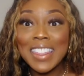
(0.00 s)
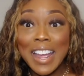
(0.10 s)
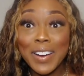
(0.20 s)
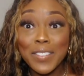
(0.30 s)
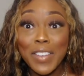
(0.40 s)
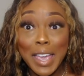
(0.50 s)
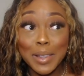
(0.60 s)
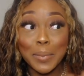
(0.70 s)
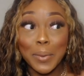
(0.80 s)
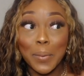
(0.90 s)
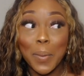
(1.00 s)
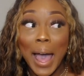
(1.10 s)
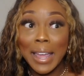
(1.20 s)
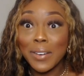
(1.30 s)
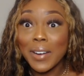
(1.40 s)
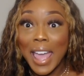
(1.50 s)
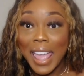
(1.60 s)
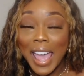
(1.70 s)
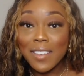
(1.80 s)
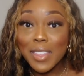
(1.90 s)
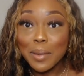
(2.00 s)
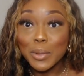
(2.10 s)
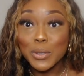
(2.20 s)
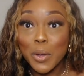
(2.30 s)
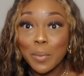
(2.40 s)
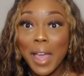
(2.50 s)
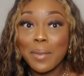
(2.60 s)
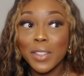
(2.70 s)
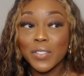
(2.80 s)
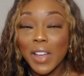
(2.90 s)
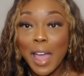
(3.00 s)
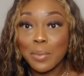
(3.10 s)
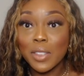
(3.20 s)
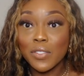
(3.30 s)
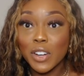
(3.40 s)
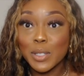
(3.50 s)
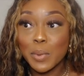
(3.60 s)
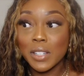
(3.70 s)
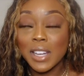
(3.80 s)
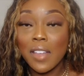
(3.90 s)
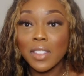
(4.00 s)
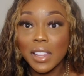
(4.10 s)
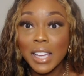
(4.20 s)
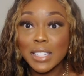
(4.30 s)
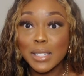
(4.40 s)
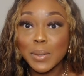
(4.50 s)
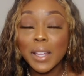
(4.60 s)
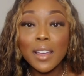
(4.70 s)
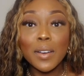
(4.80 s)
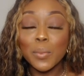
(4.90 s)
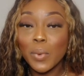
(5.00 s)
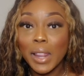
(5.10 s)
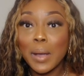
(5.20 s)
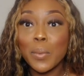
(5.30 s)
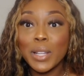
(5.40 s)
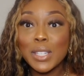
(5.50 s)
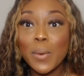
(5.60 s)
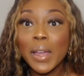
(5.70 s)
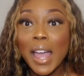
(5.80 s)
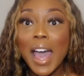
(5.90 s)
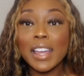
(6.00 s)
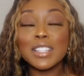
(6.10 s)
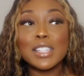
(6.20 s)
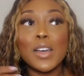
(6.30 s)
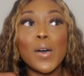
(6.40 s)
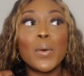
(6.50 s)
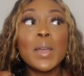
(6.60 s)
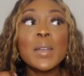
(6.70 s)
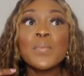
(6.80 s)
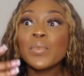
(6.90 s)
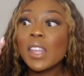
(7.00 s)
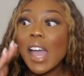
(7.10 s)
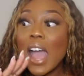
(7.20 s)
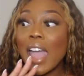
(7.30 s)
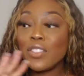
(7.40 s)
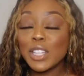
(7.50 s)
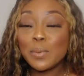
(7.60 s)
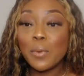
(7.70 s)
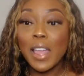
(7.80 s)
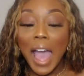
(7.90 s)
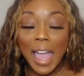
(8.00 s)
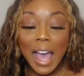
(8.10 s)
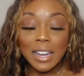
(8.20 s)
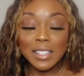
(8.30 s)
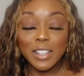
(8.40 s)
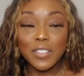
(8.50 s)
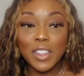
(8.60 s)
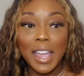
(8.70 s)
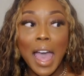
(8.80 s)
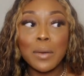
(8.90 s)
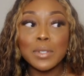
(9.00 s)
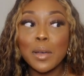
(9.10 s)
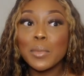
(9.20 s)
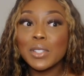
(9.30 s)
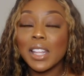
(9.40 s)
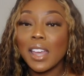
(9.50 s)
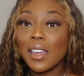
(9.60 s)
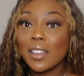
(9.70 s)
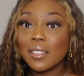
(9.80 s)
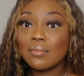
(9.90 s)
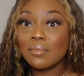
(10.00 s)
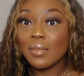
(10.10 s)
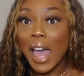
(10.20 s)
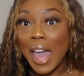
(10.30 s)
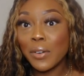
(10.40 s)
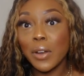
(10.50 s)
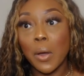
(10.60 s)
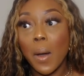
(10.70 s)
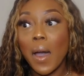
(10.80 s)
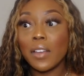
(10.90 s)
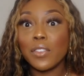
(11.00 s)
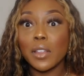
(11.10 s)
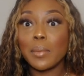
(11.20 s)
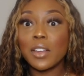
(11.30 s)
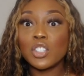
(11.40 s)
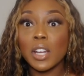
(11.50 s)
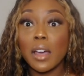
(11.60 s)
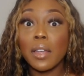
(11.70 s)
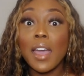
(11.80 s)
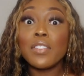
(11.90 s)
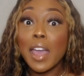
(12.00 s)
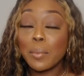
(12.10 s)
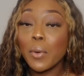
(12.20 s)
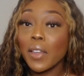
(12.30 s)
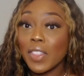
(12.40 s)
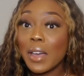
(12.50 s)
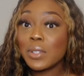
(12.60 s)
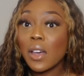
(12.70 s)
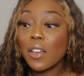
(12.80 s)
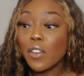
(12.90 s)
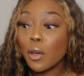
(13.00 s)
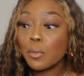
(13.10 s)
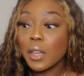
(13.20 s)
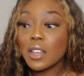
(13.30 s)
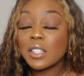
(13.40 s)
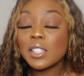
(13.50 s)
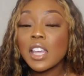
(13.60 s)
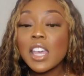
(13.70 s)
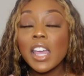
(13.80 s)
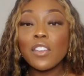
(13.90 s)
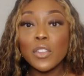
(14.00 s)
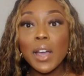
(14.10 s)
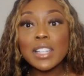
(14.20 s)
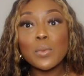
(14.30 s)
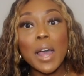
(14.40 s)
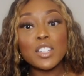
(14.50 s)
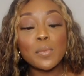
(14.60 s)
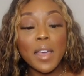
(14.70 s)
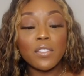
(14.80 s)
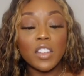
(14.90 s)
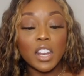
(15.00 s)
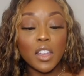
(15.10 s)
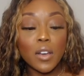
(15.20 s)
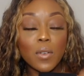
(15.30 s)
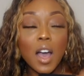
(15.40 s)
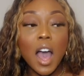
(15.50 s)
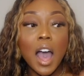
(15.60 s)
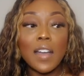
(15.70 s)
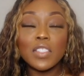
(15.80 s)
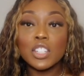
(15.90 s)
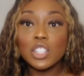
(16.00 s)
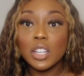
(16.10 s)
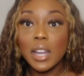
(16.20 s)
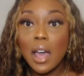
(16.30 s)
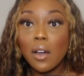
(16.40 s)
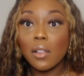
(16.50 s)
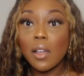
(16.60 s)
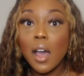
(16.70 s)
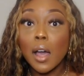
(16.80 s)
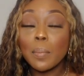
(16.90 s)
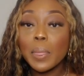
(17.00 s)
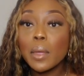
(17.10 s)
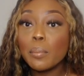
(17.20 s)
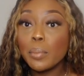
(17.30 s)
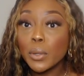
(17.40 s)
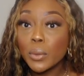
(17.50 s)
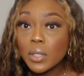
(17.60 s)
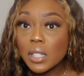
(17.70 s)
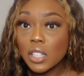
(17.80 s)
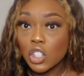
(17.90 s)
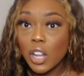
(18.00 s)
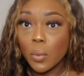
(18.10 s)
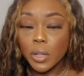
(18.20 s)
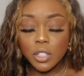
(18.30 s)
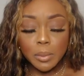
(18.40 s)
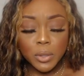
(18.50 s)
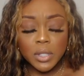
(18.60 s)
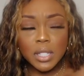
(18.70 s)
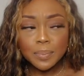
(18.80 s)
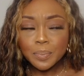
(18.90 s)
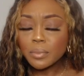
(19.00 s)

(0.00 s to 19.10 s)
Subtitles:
they're available. Why don't I have them? You told me I'm the first person on the list. Like, what's going on? So at this point, I honestly feel like I was almost like, I don't know how I feel about Chanel at that point. That was how I felt, because if you guys watched my video on the Chanel boots, the Chanel winter boots,